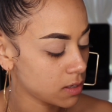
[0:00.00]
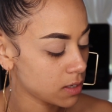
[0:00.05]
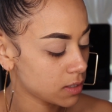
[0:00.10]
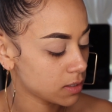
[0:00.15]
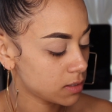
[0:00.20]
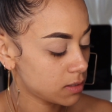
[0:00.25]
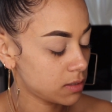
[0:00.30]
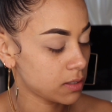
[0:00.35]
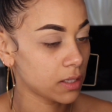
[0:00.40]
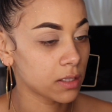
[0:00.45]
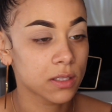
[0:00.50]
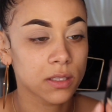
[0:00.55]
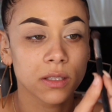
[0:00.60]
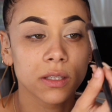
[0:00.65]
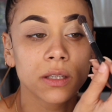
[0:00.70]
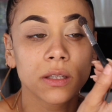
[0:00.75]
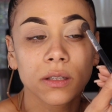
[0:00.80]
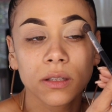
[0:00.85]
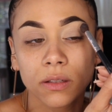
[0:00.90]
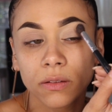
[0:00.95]
and sets
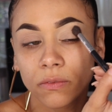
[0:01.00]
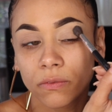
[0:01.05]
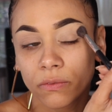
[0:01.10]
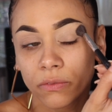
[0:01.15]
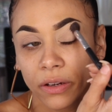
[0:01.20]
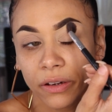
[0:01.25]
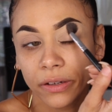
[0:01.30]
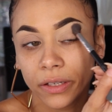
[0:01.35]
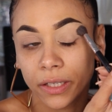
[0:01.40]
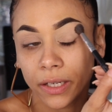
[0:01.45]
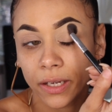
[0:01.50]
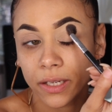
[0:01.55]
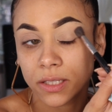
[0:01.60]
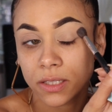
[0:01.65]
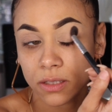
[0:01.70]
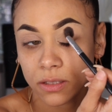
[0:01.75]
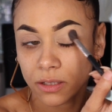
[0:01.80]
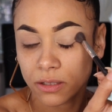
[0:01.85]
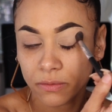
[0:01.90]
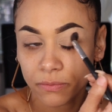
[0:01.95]
it very
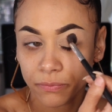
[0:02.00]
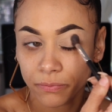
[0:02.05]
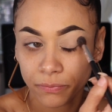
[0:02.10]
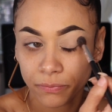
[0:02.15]
nicely.